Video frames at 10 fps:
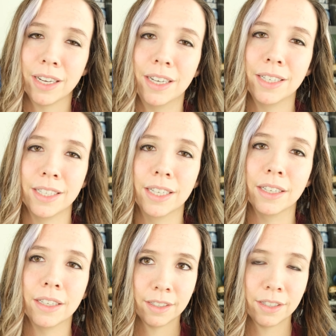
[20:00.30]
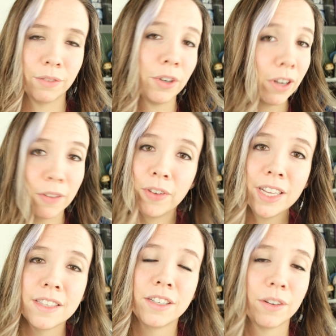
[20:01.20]
content. So if you're on the
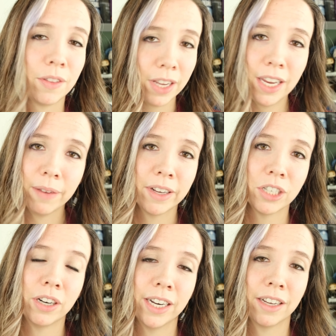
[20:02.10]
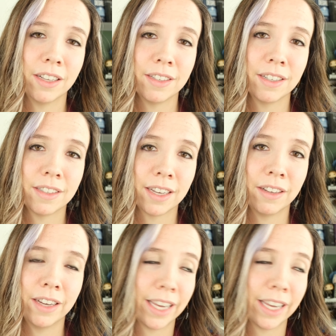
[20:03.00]
fence and you're thinking about trying content at scale,